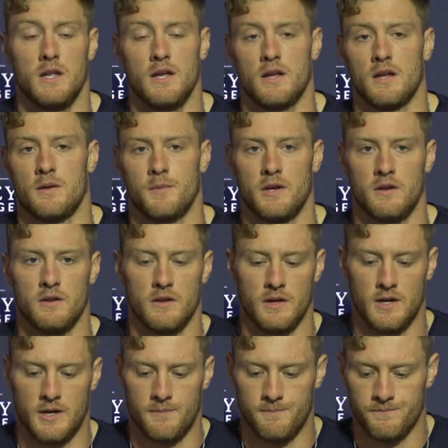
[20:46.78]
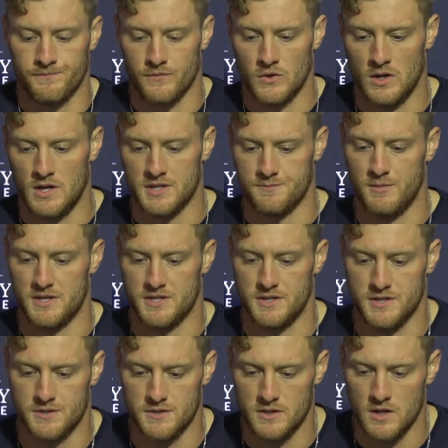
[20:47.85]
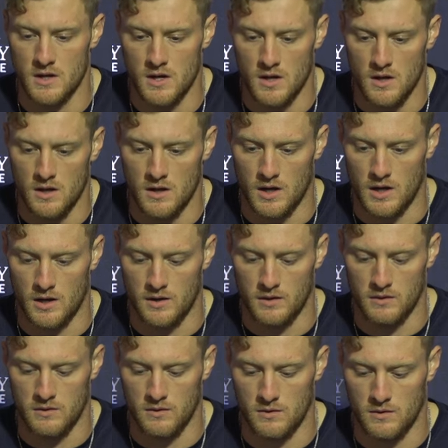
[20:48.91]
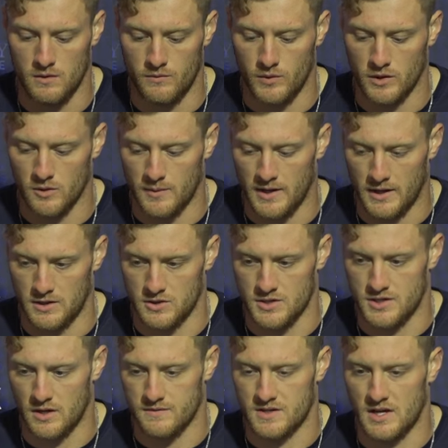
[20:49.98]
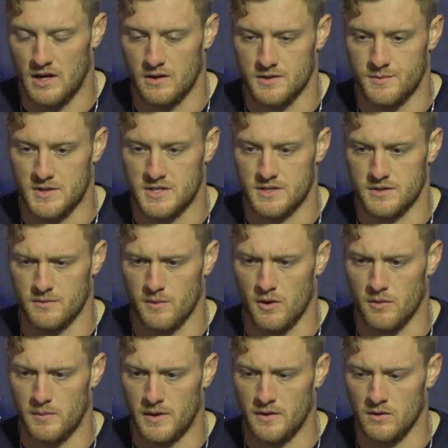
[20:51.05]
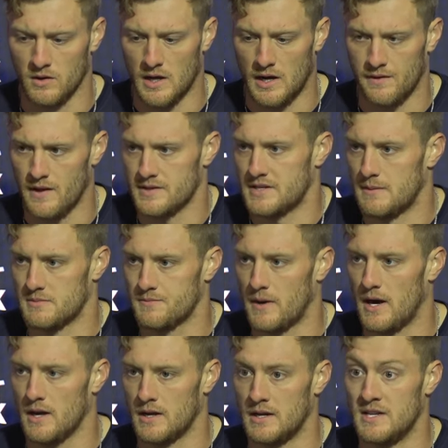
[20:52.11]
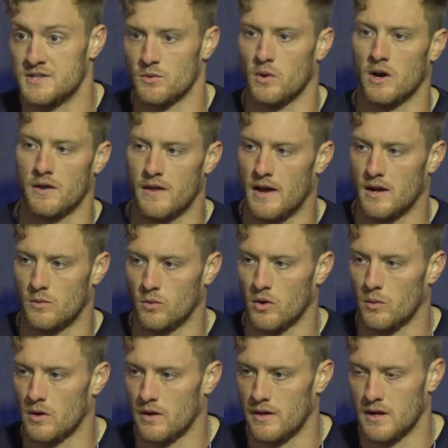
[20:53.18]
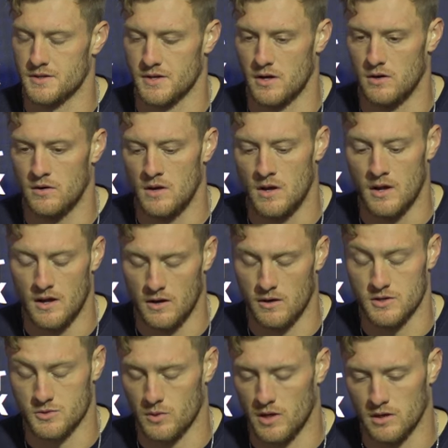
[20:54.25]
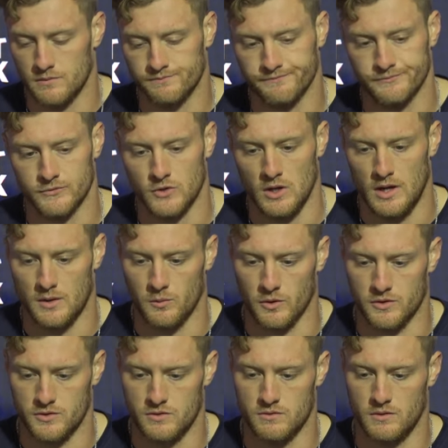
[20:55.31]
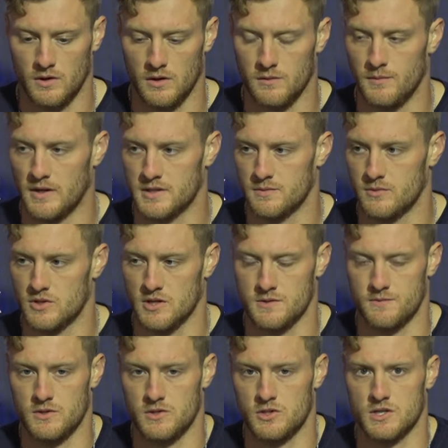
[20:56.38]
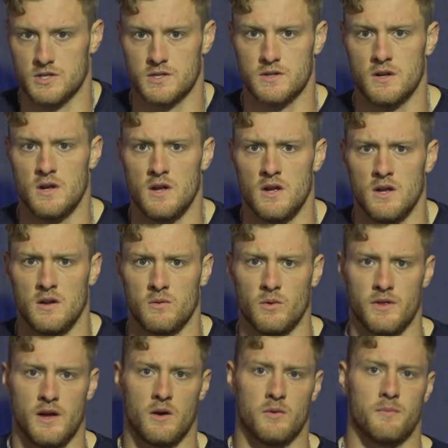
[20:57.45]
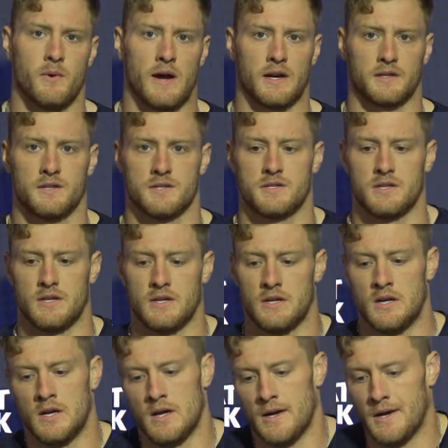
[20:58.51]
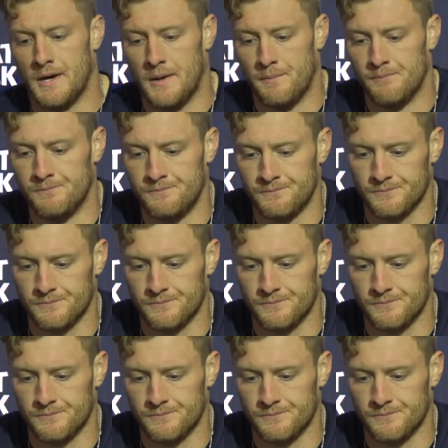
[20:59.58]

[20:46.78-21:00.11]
Yeah, I mean, um, his misses, uh, if we go back and just self-scout, his misses have all been kind of in that same spot, and he's aware of that, and we're aware of that as, no, or as well. And we're going to make some adjustments just with how we practice and um,